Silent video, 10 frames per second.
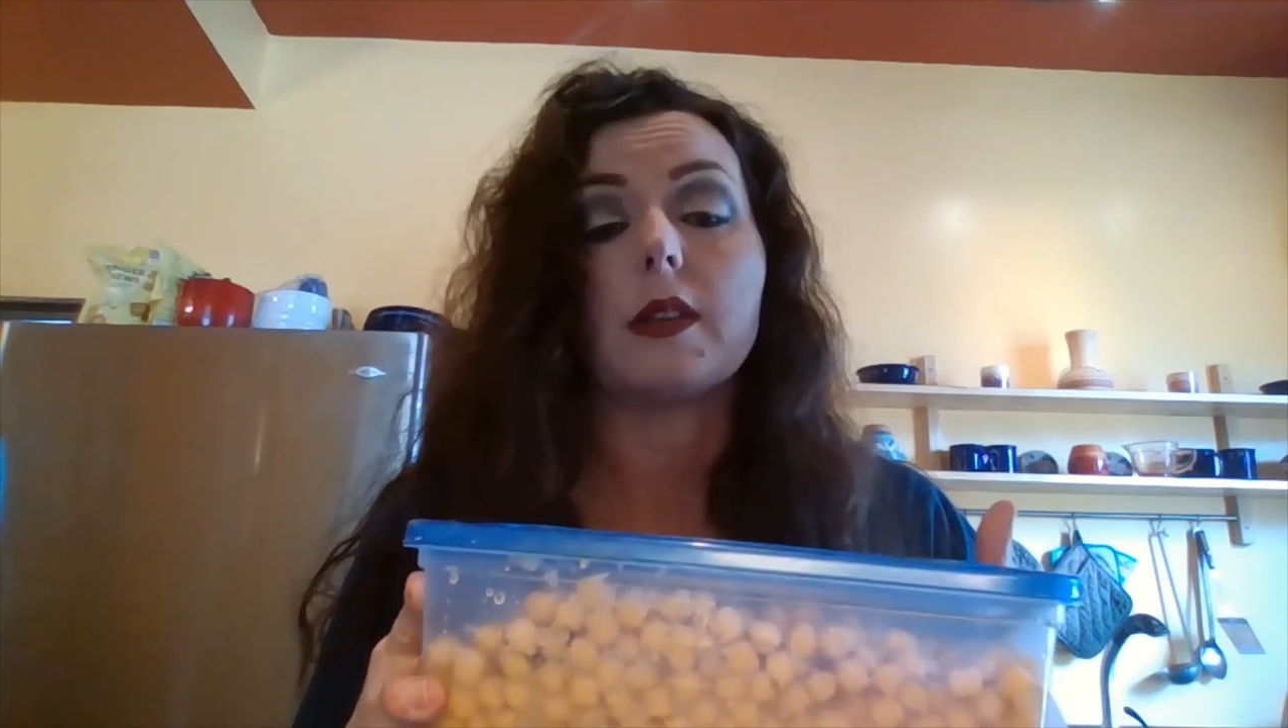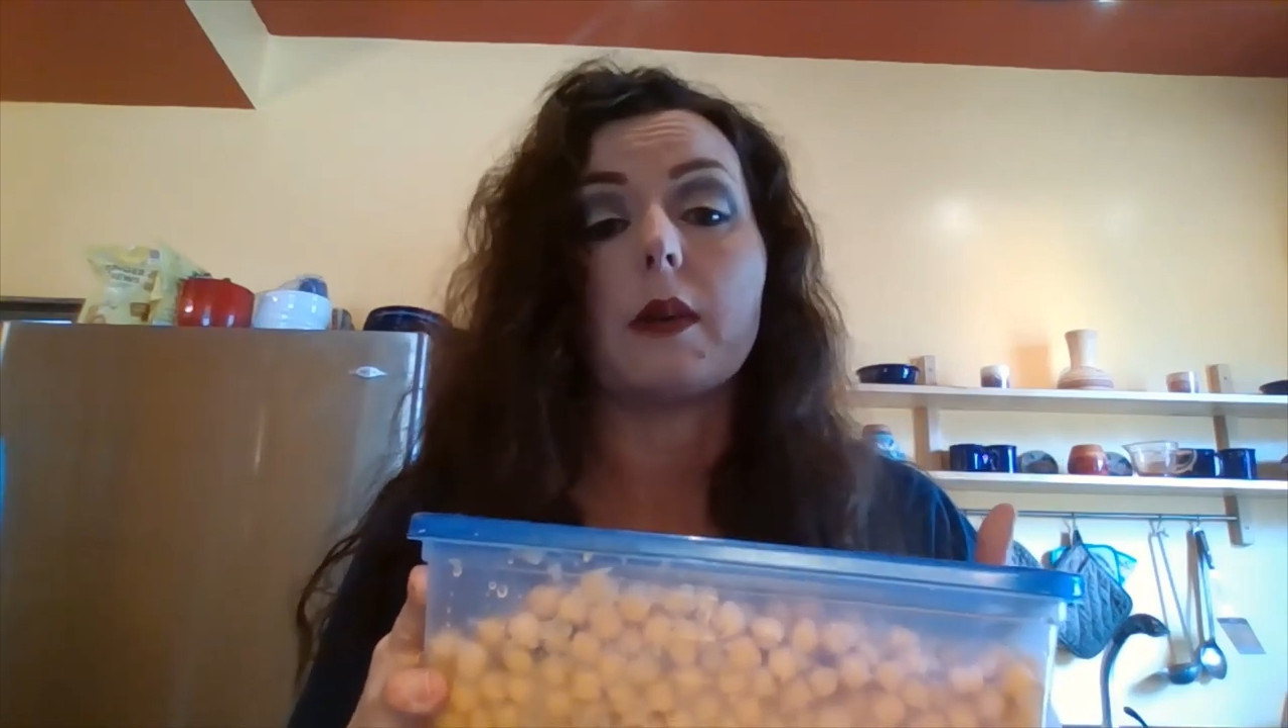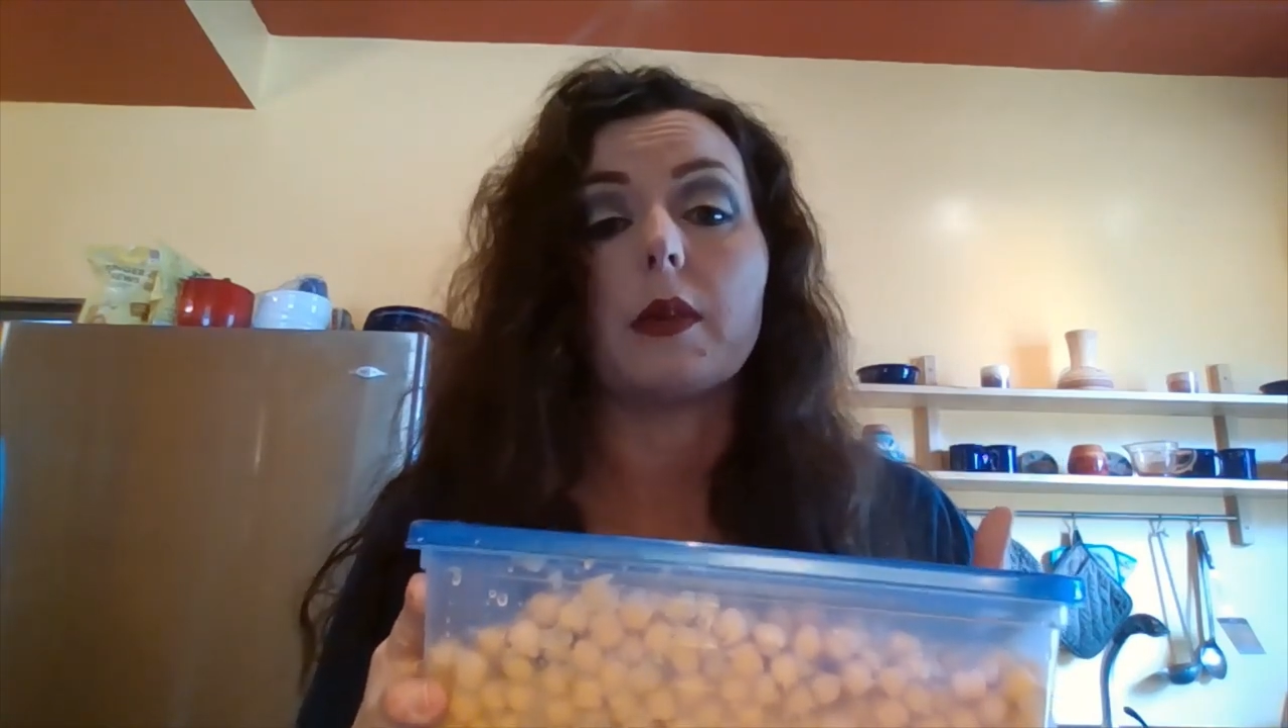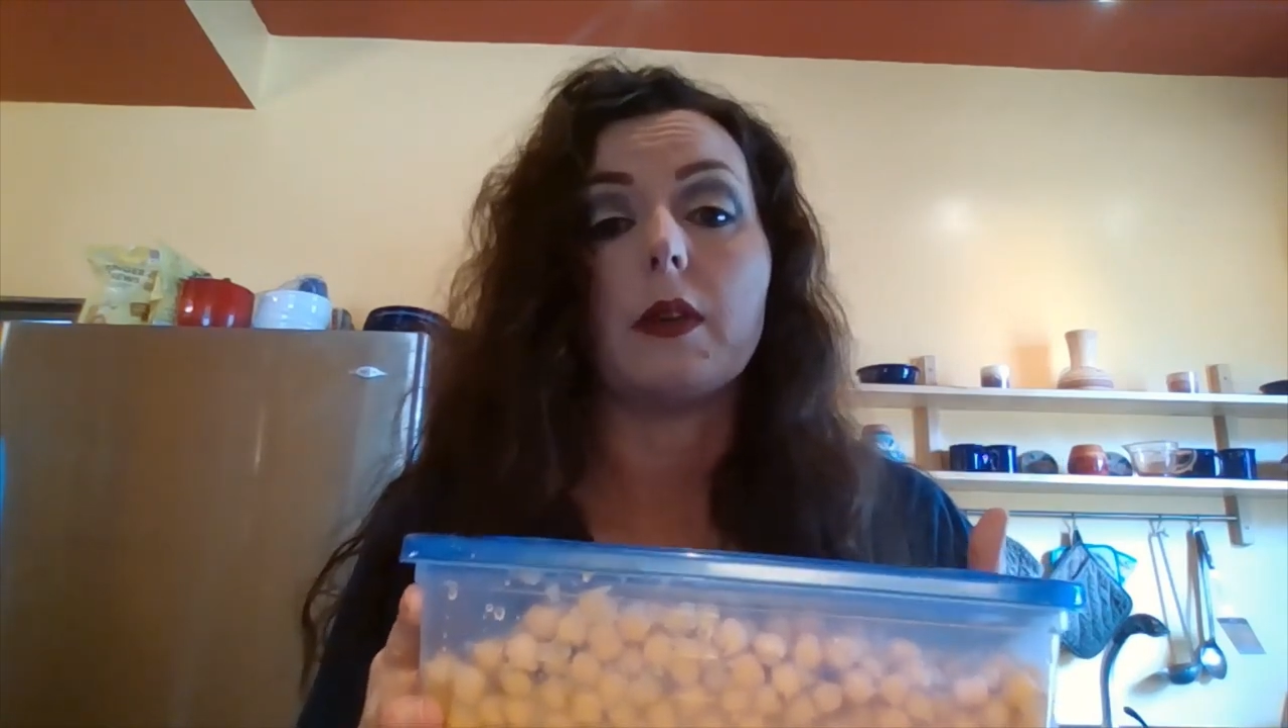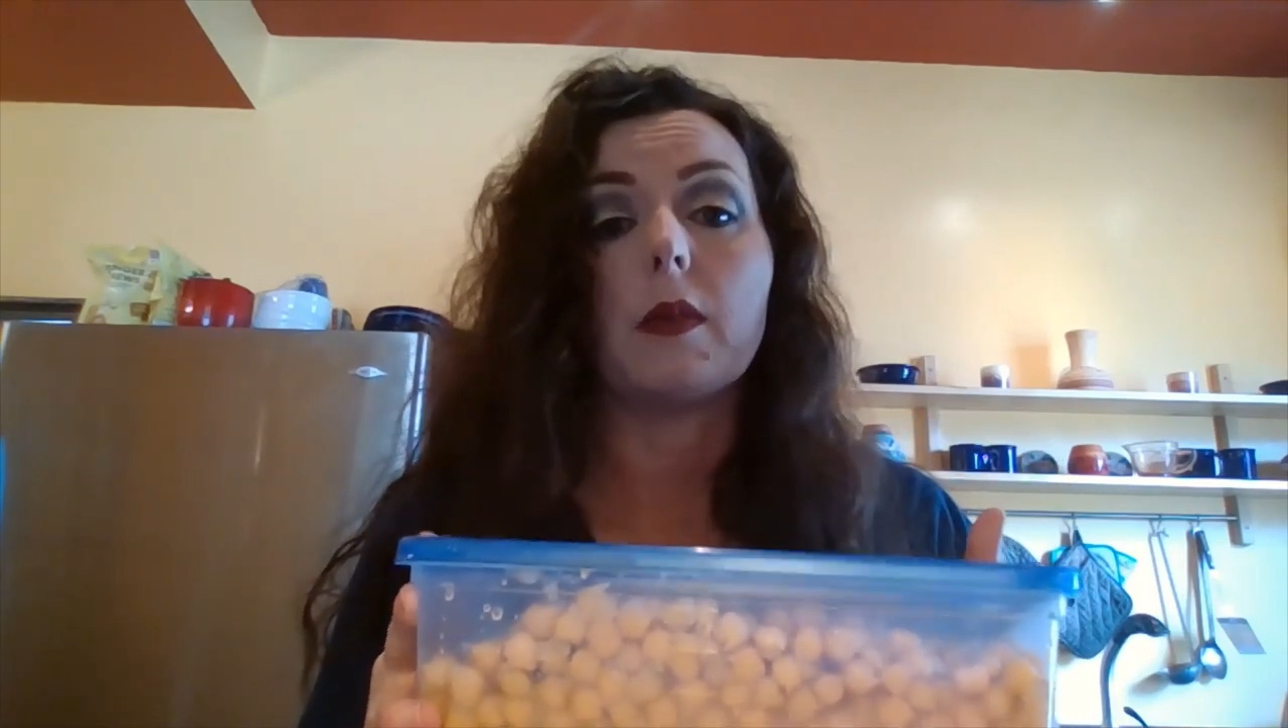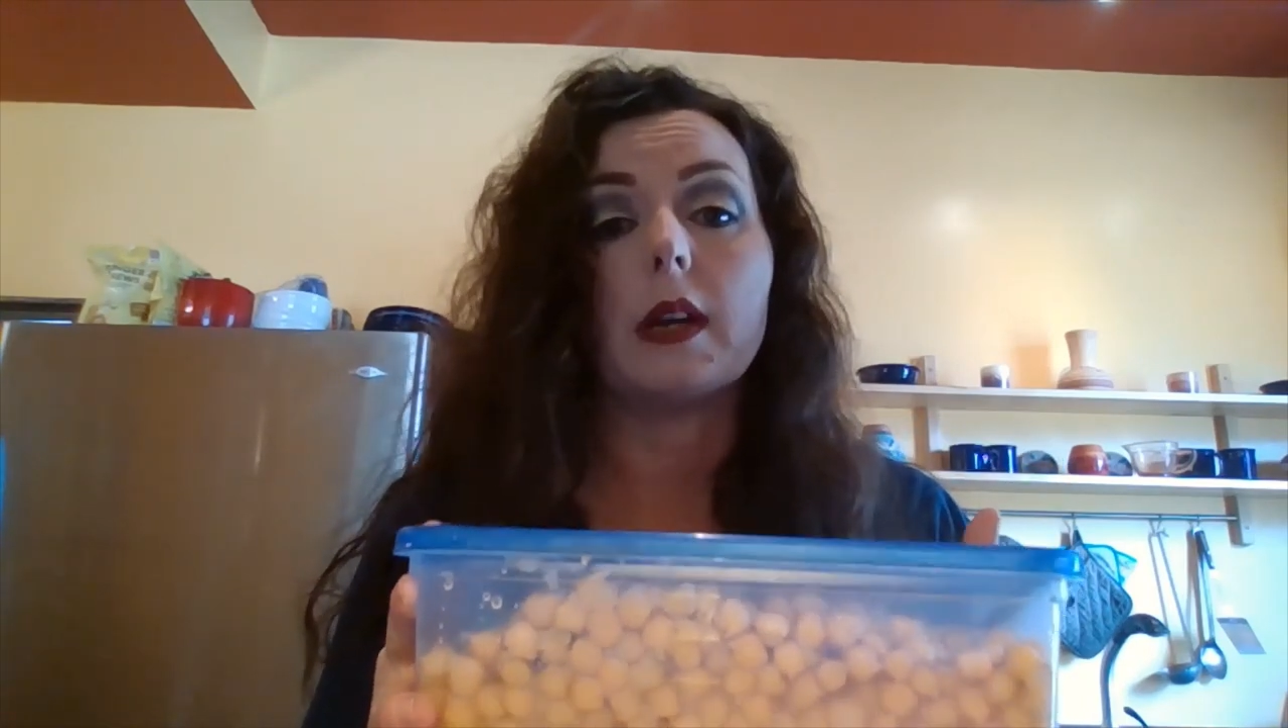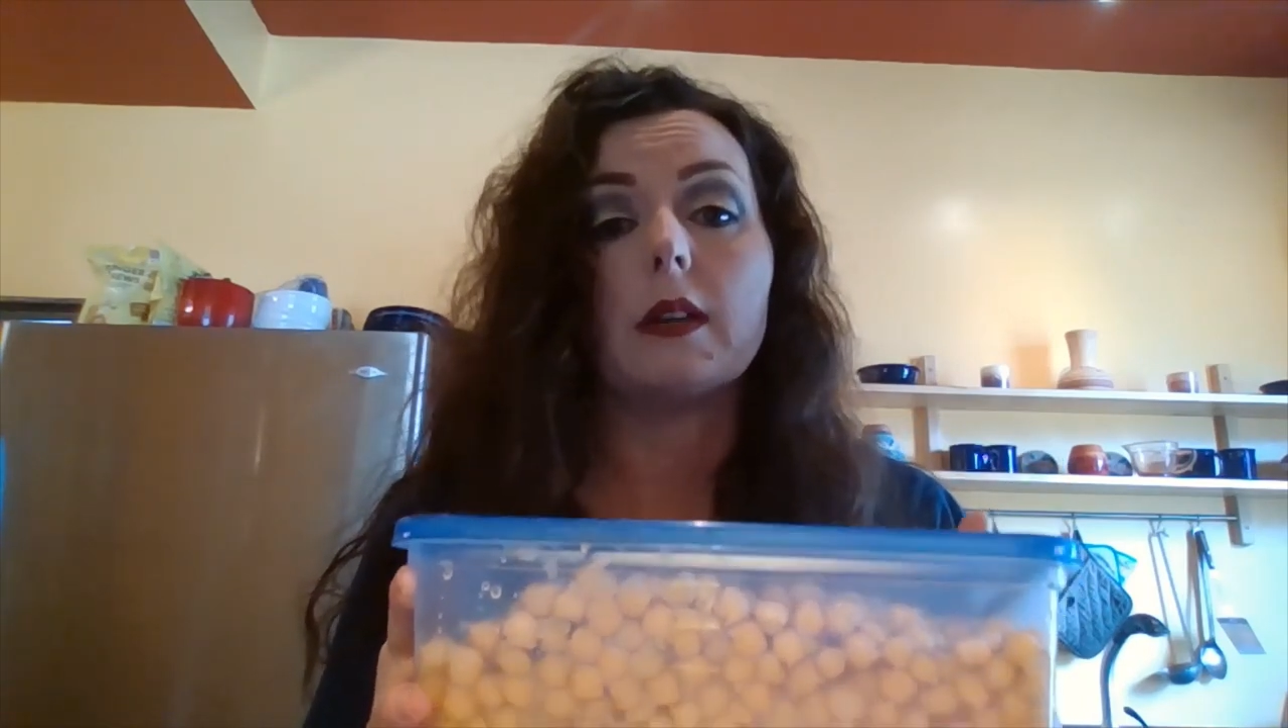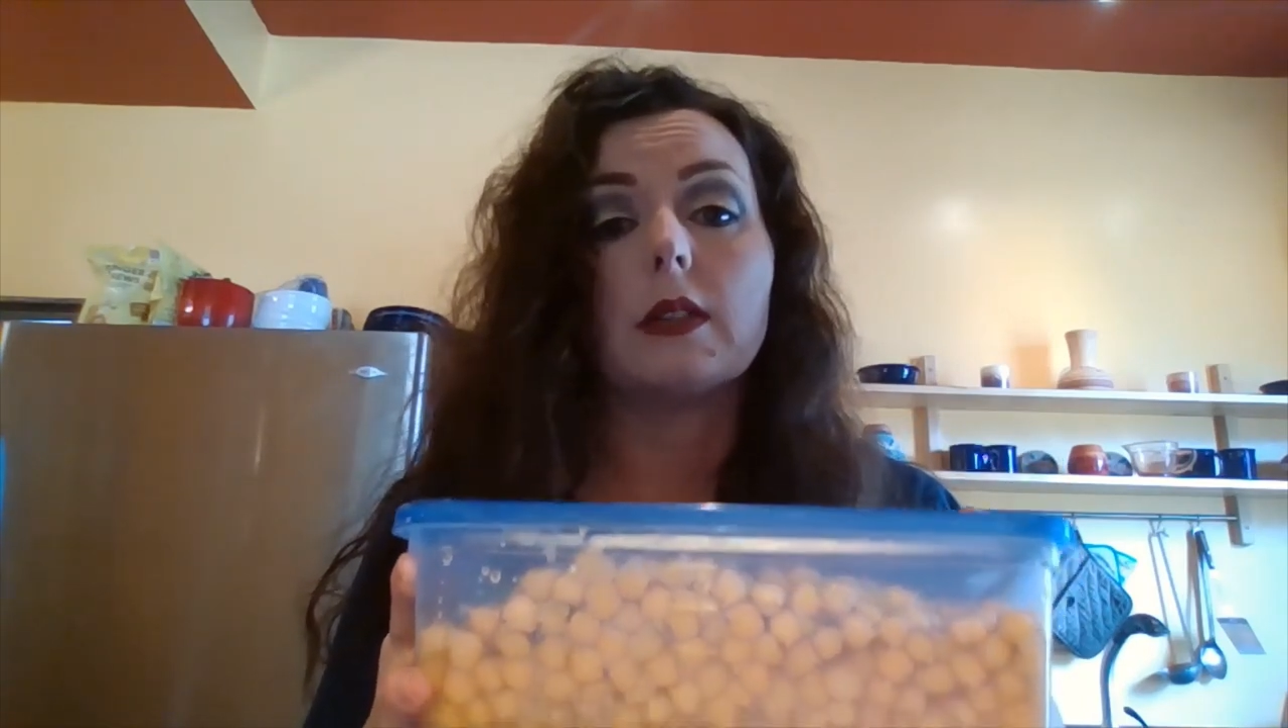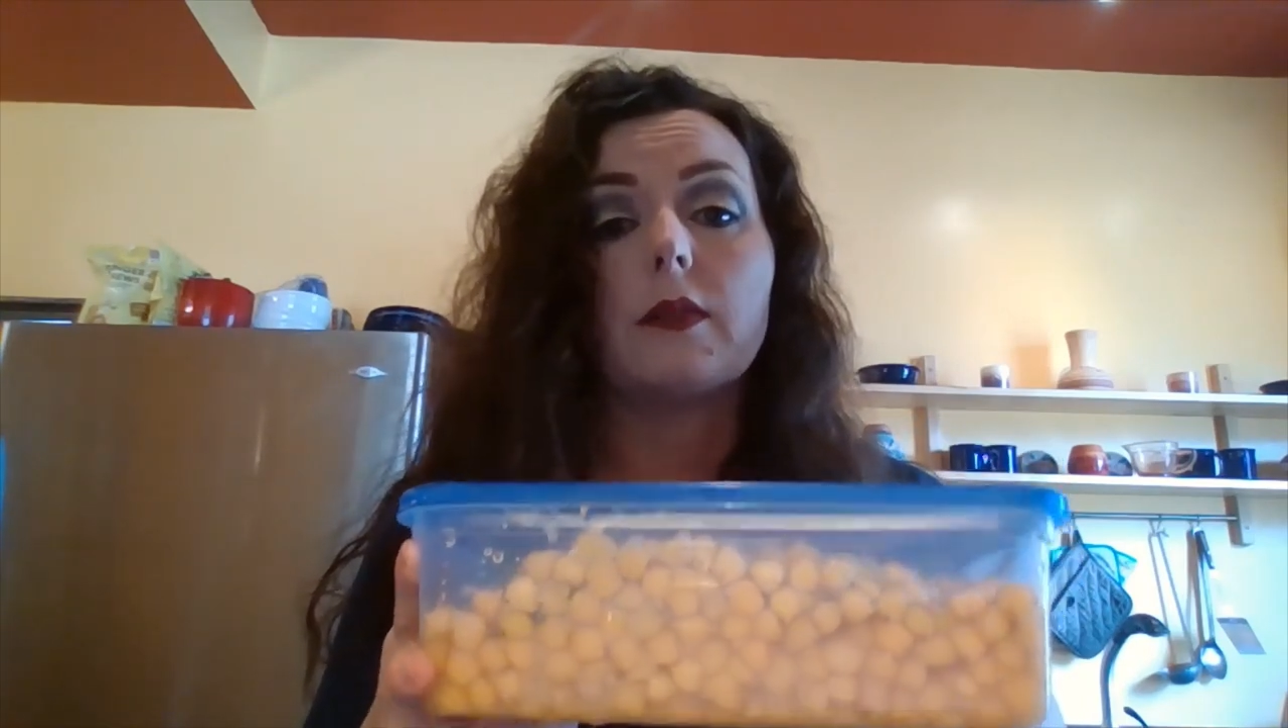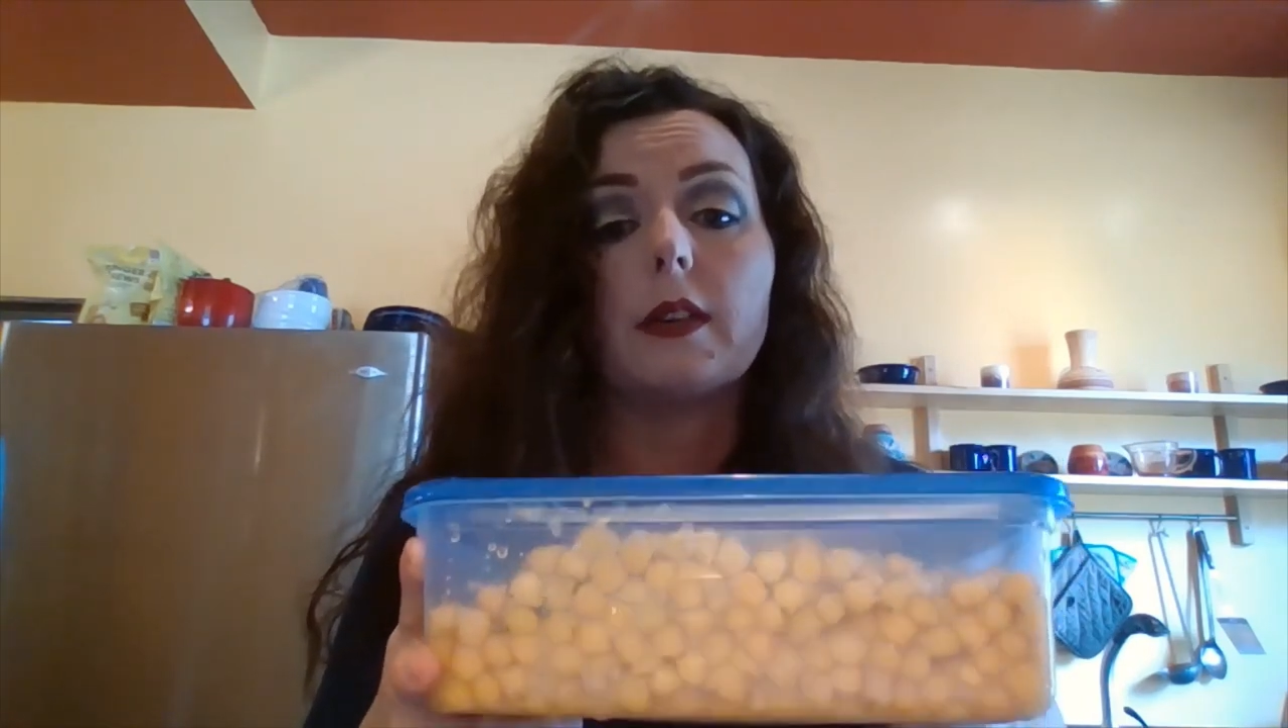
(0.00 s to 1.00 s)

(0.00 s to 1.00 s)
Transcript: that when you want to use it